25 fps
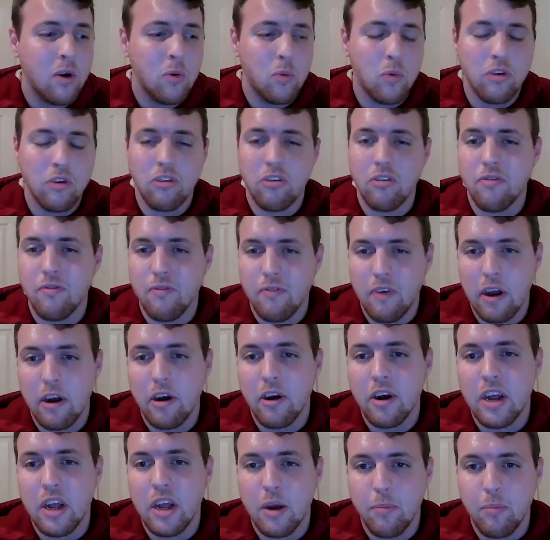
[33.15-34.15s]
which is
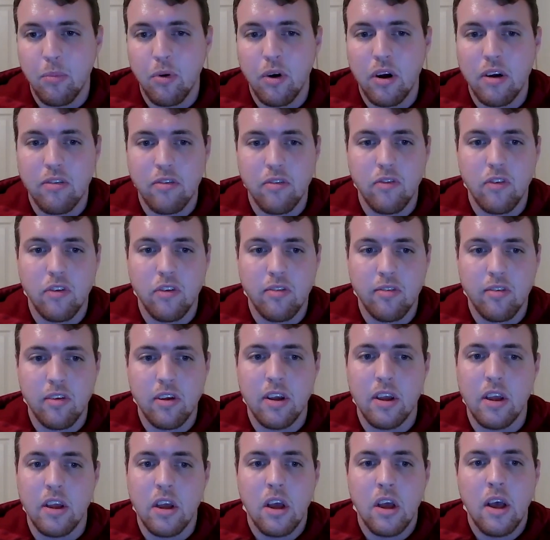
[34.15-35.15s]
very impressive to
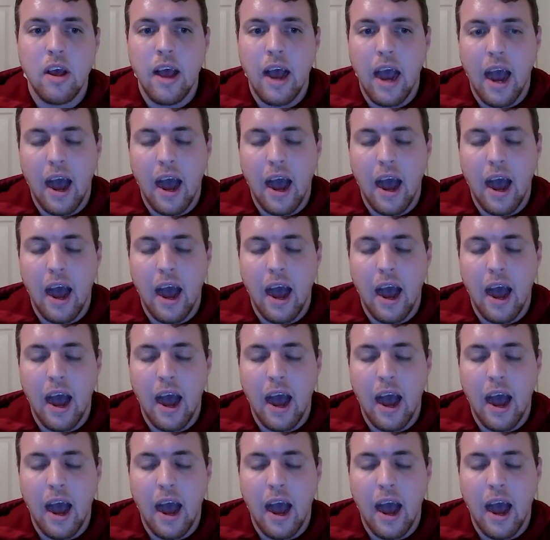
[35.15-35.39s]
see.